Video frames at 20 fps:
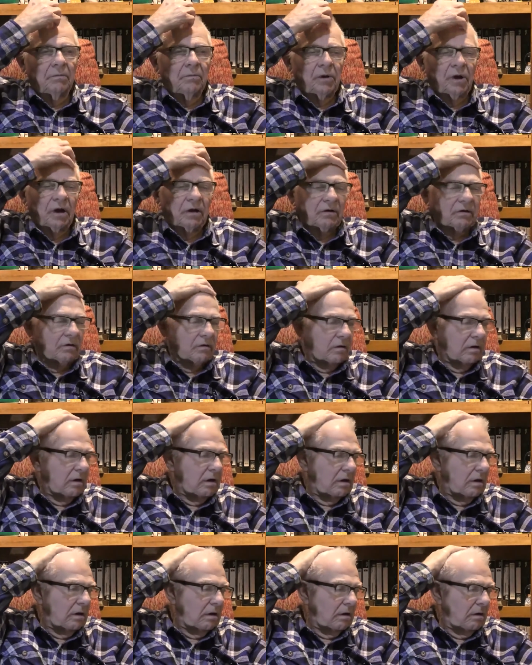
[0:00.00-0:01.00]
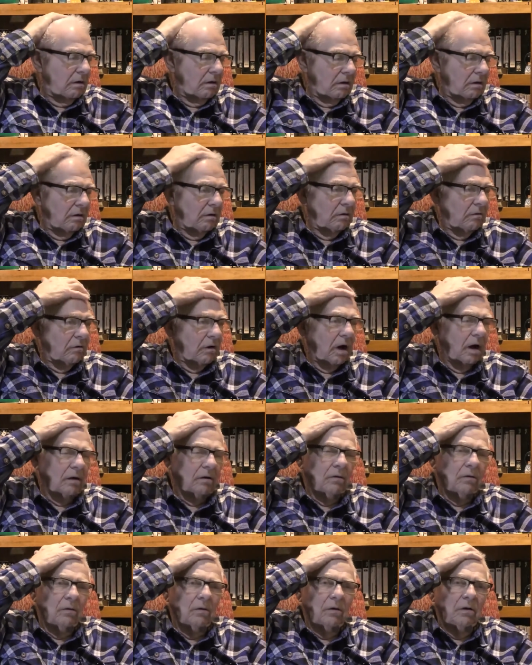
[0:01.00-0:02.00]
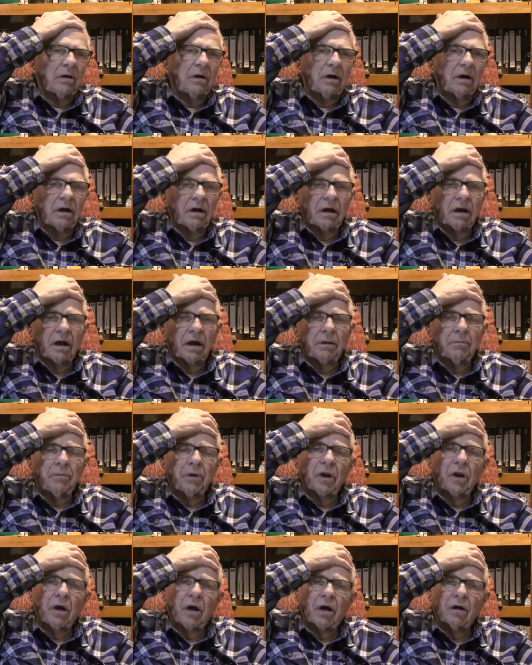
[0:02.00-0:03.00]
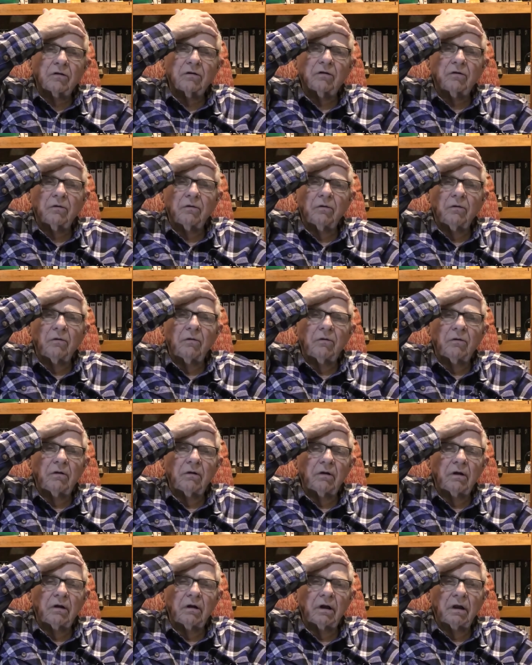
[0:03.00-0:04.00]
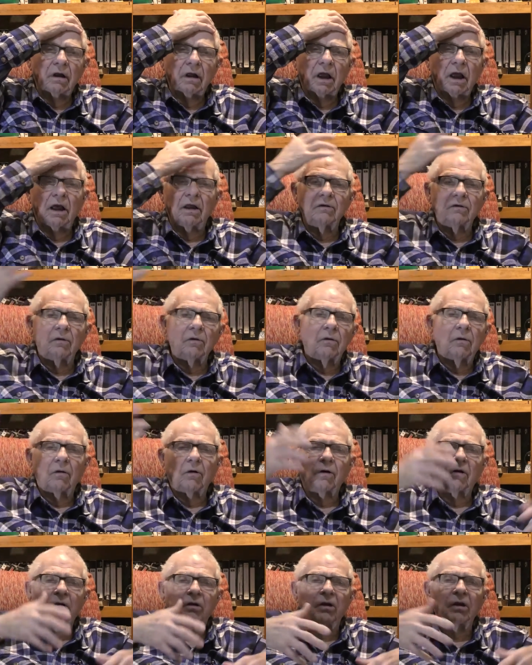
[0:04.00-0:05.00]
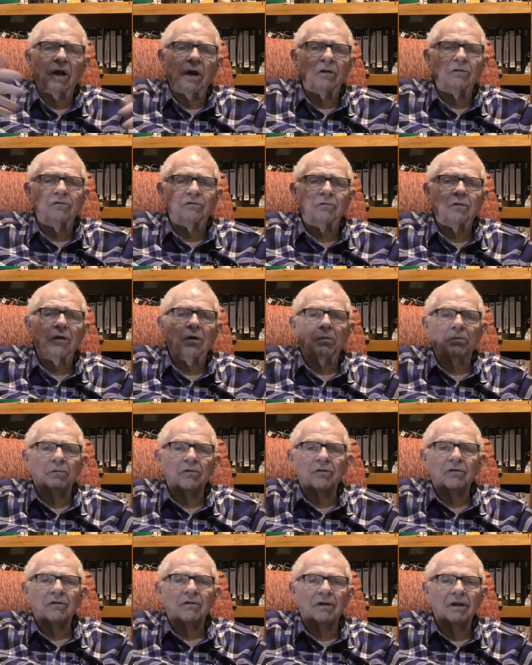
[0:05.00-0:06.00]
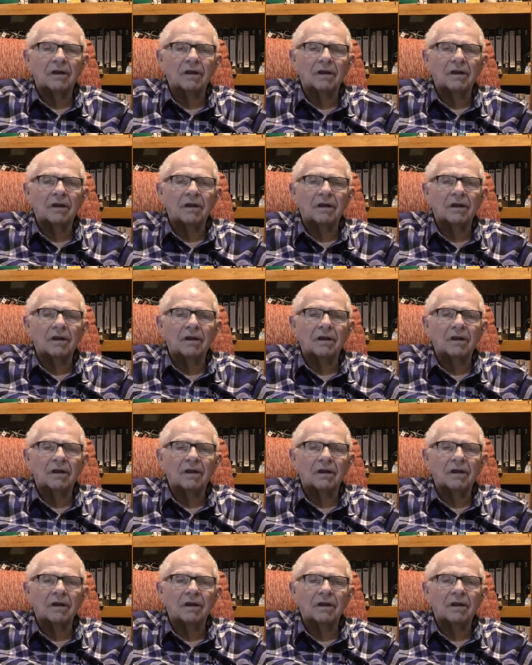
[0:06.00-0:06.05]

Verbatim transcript: But the grotto I belonged to had no organized trips.